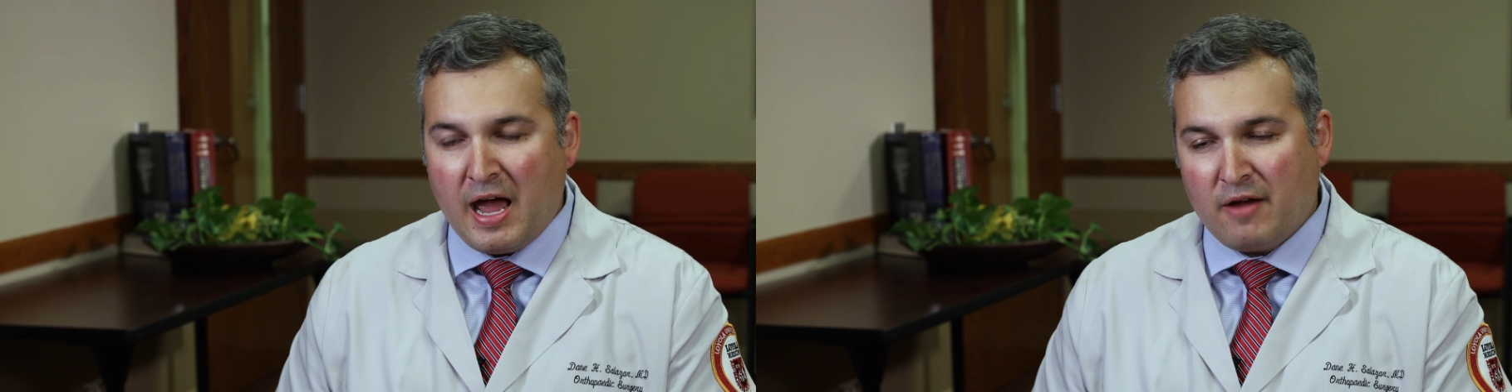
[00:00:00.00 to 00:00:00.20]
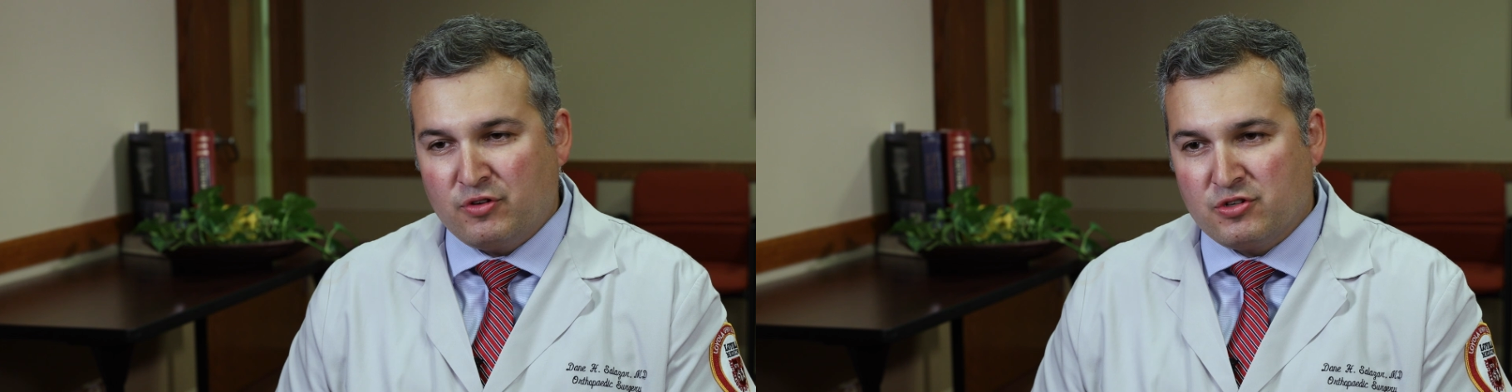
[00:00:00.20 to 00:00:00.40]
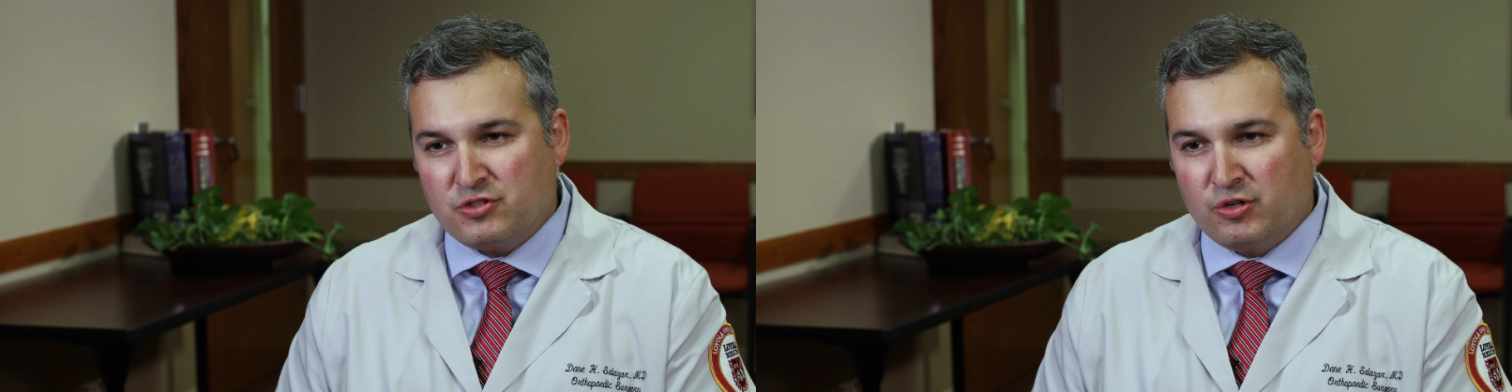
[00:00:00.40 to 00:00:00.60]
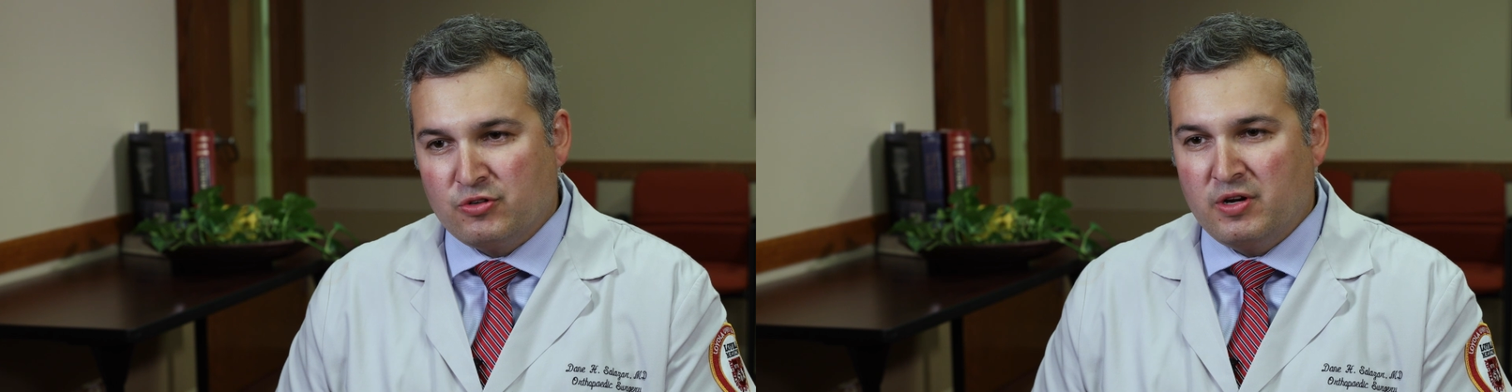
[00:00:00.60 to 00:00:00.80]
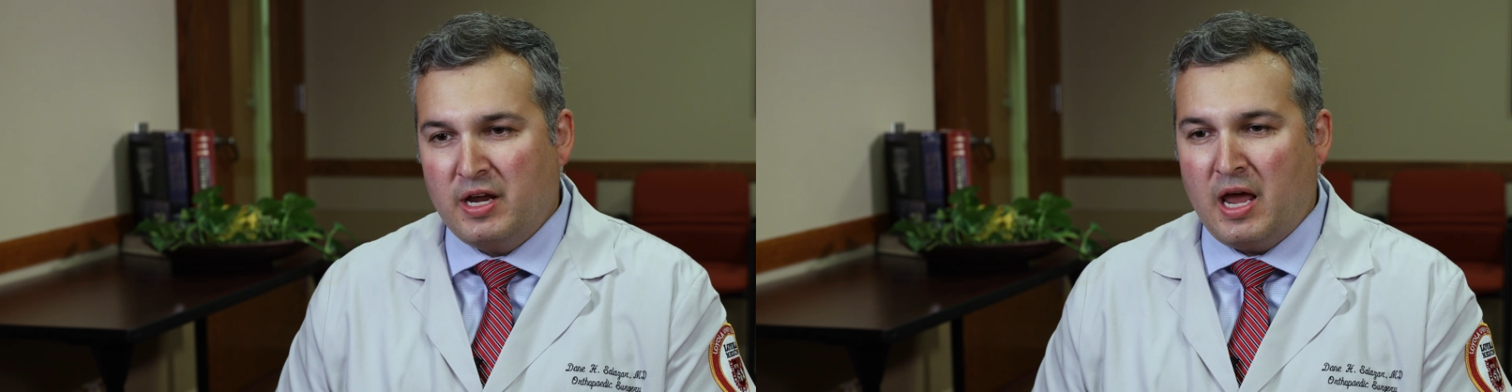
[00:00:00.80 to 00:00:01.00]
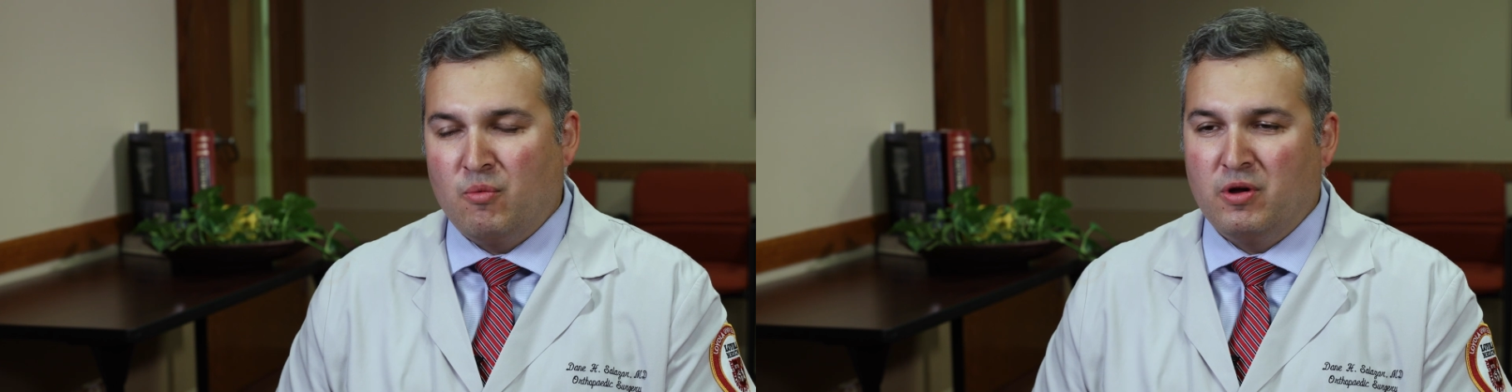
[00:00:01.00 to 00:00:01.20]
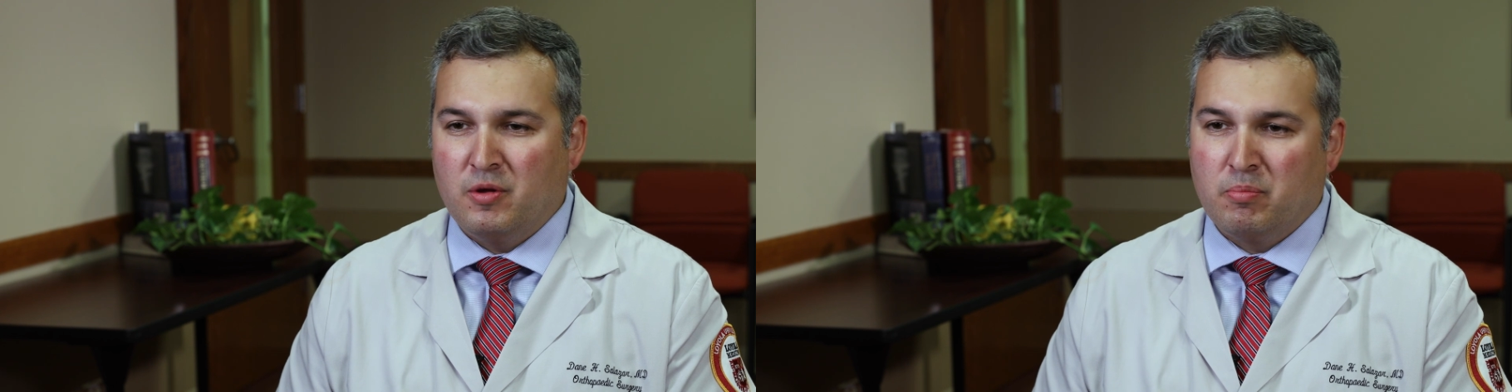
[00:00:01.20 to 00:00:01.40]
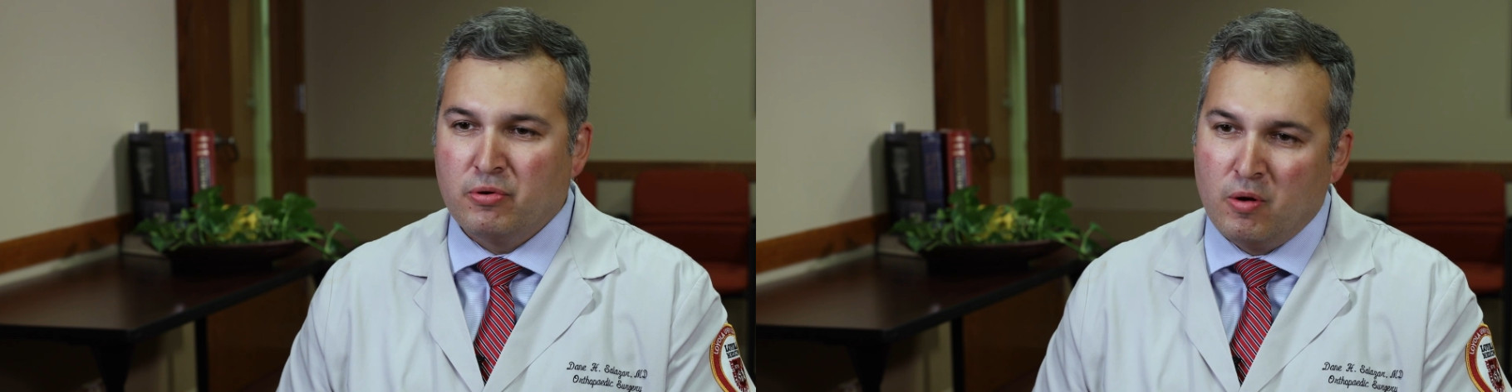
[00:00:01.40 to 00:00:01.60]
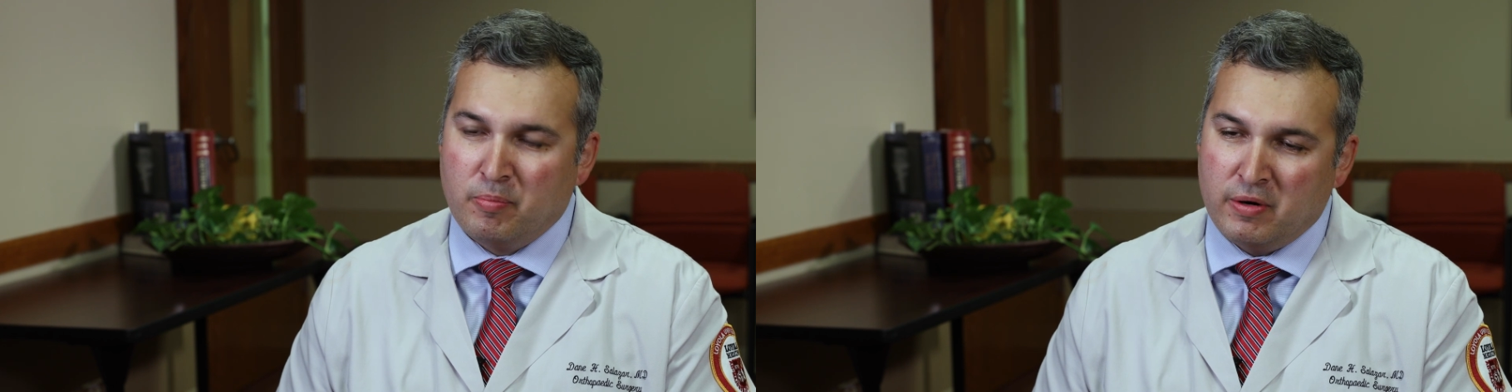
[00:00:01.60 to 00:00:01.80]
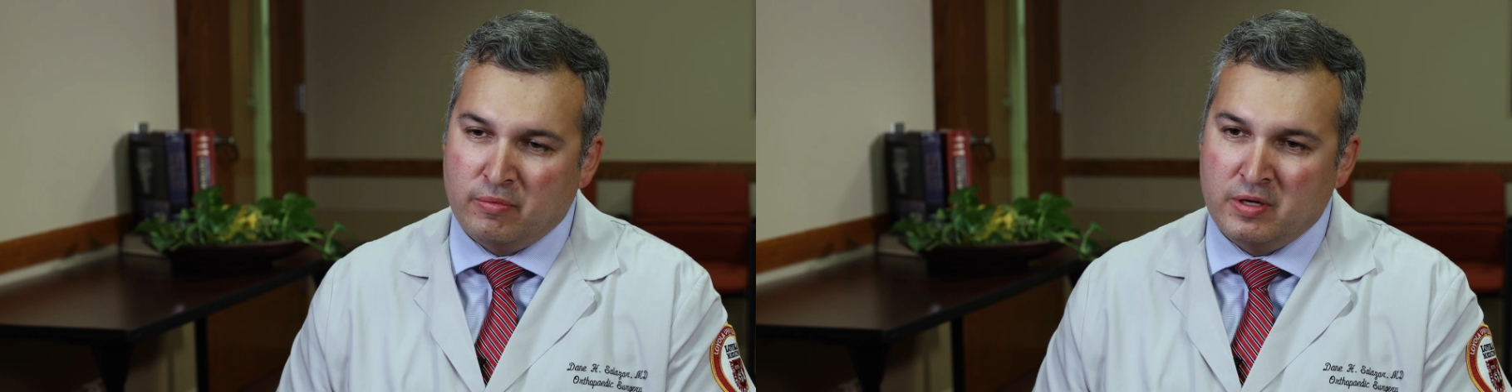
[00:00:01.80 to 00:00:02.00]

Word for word: after surgery and with appropriate